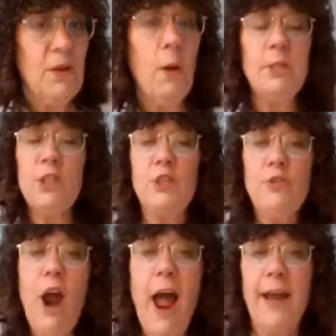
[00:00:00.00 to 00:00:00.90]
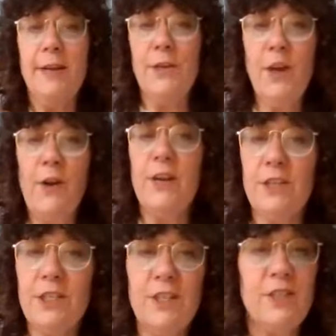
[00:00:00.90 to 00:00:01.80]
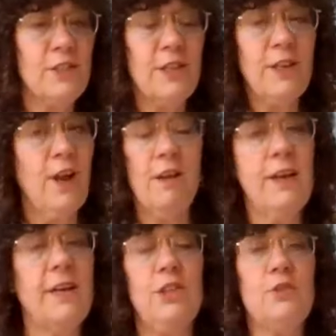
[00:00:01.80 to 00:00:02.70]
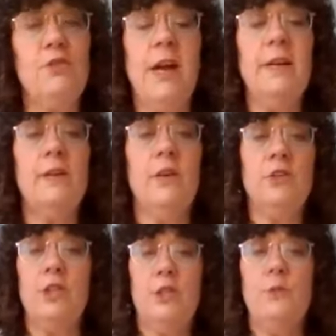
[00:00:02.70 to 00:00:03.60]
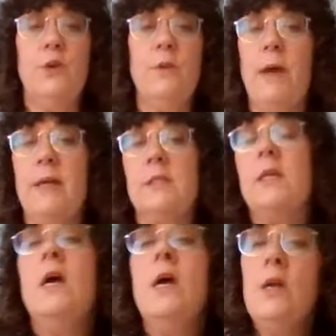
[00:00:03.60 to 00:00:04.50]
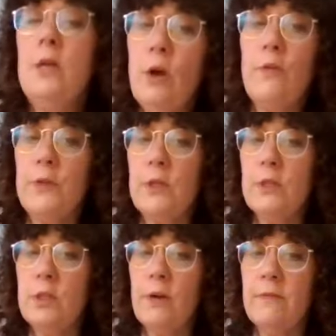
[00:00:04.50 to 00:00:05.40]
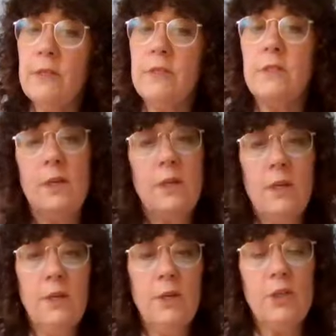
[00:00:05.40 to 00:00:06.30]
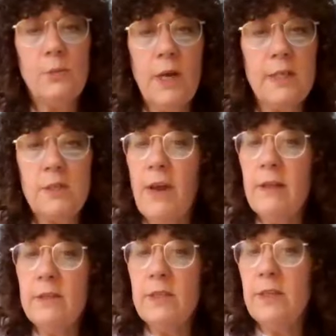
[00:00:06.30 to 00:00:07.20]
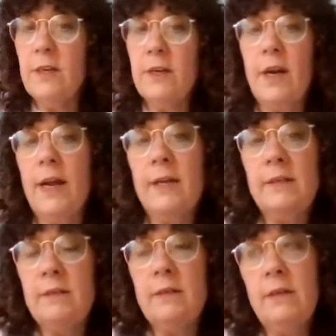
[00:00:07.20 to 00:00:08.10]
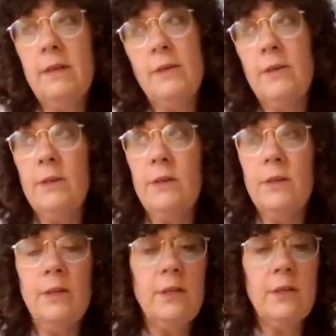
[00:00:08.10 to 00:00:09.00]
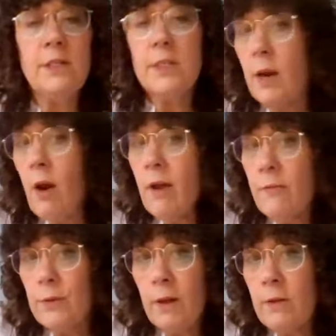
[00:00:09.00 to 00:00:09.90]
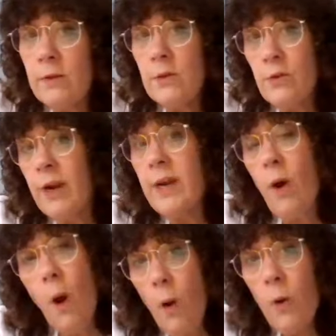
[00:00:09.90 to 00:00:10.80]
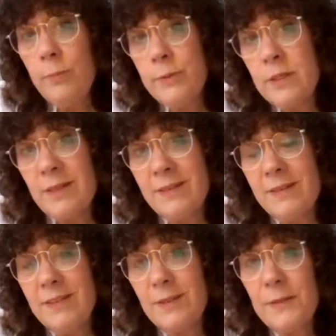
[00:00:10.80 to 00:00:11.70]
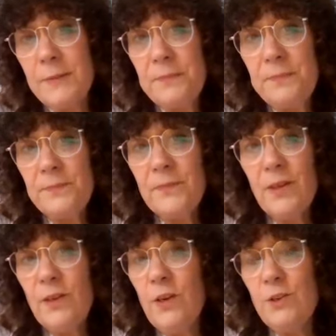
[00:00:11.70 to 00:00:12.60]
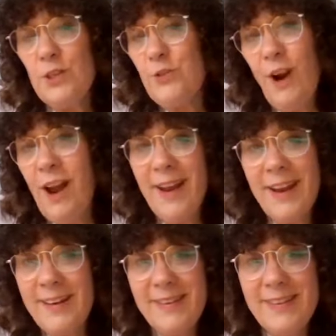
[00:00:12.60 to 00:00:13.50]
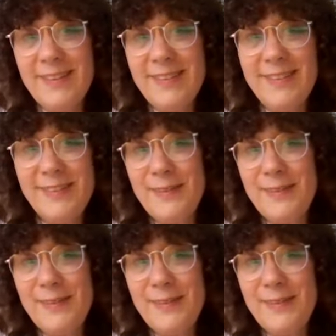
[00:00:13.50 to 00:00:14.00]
But she tried, here she is, she's a young lady. She tried, she's doing her best, for the service. She wants to volunteer, and, you set off with all those great hopes, and, she tried, and